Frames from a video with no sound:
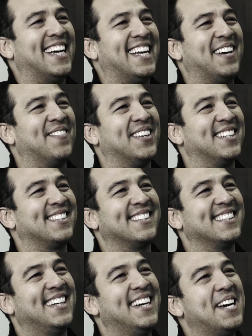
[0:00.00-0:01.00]
any of us.
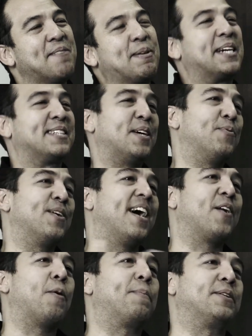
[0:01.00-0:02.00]
Because then we're
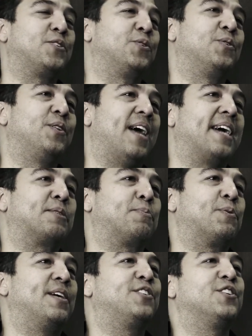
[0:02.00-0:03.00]
not open to the
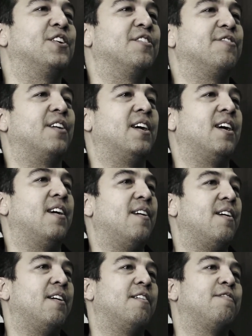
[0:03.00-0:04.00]
exploration of, uh,
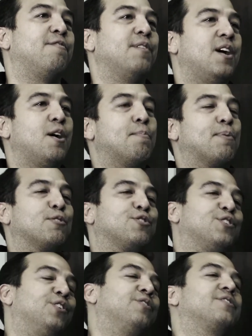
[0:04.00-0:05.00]
of
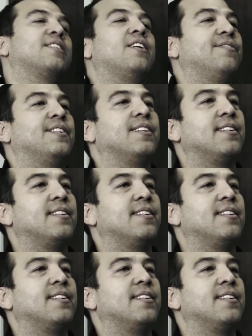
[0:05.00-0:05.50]
personal self.